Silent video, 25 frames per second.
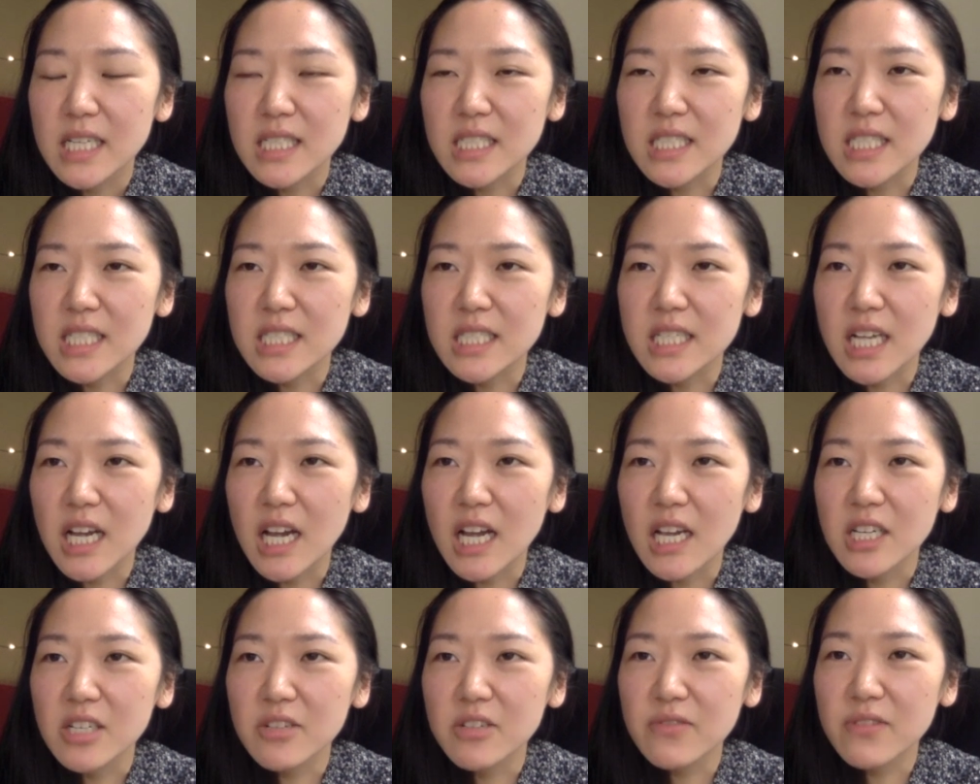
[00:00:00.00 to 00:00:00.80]
because it's
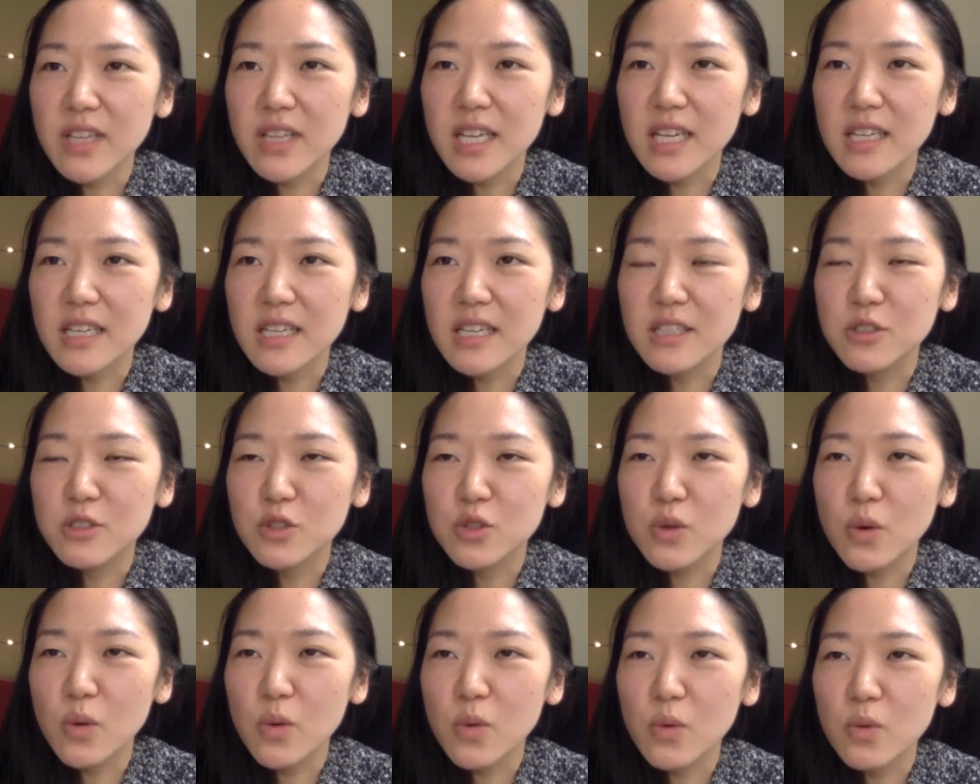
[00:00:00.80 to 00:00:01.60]
kind of like it's
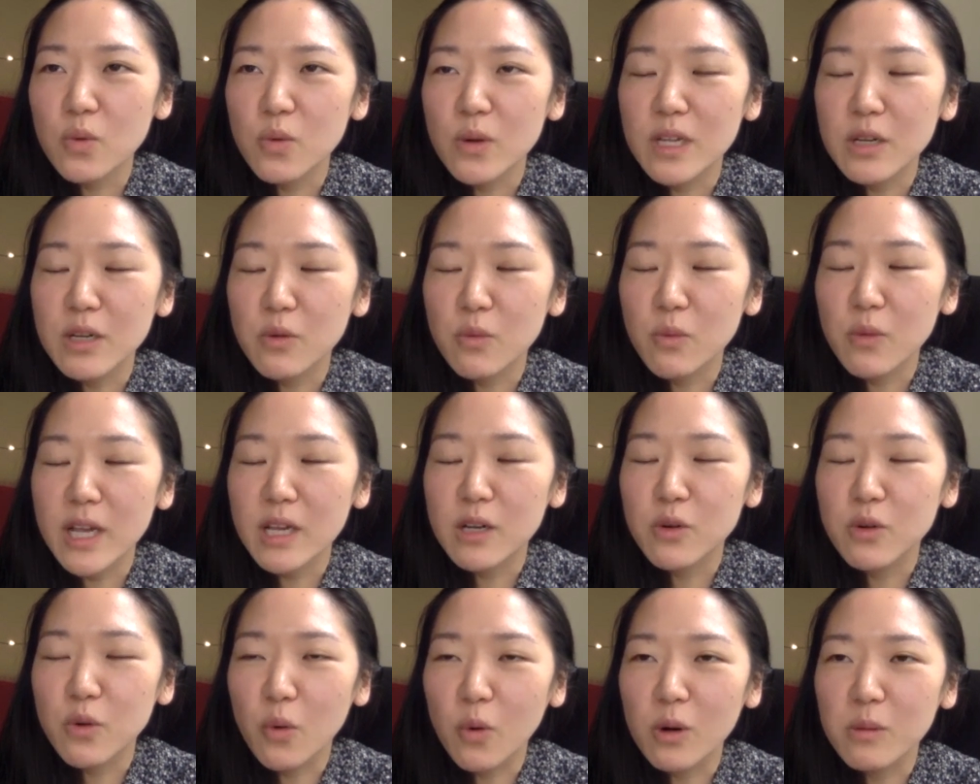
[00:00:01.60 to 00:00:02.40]
so in a way
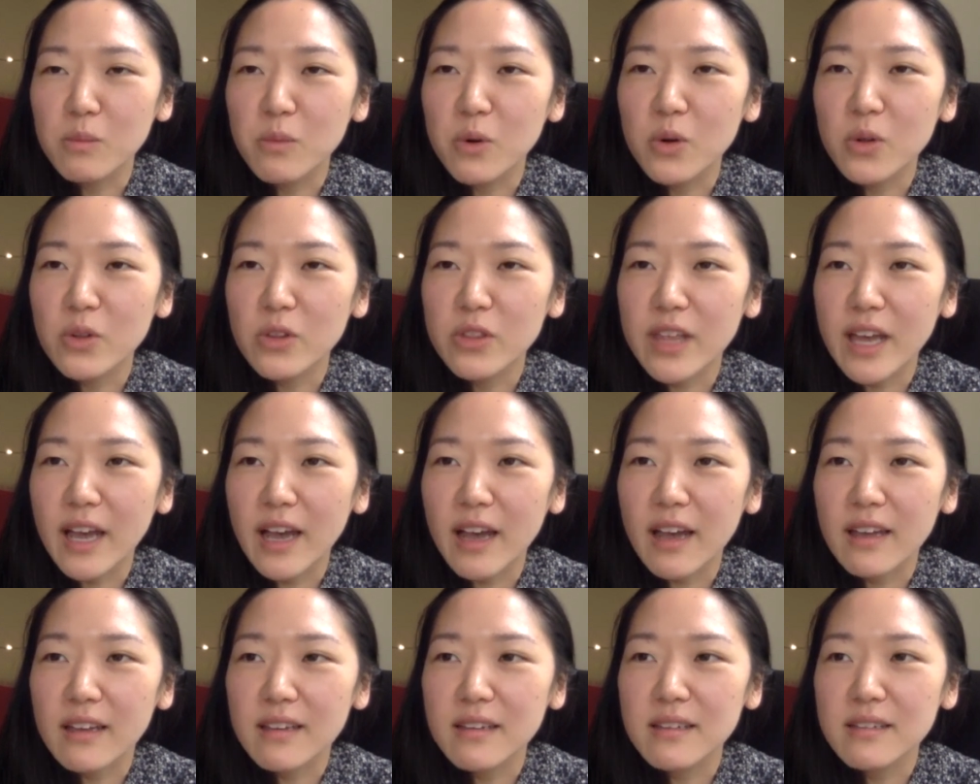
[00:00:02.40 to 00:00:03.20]
normal
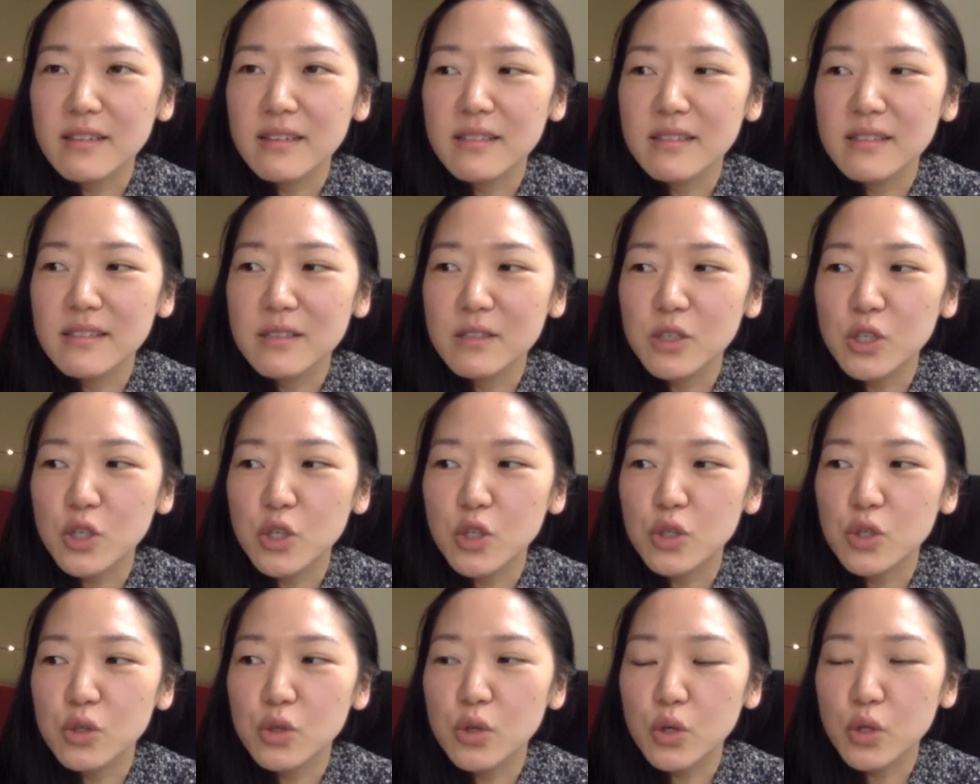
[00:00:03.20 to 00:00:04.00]
that
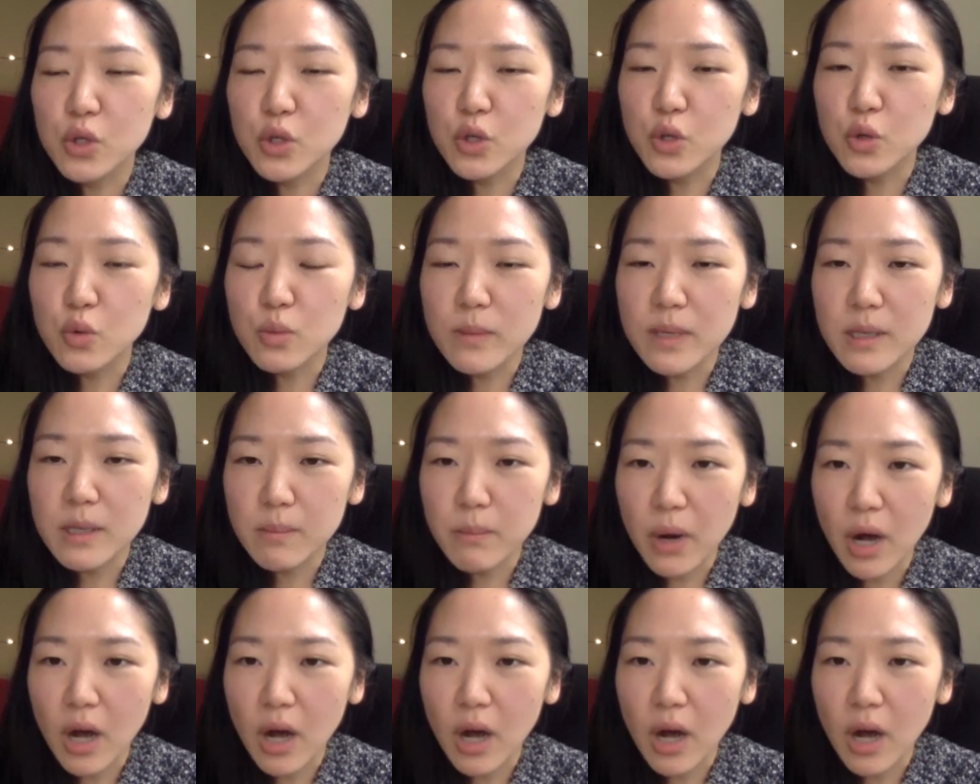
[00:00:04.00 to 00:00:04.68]
the human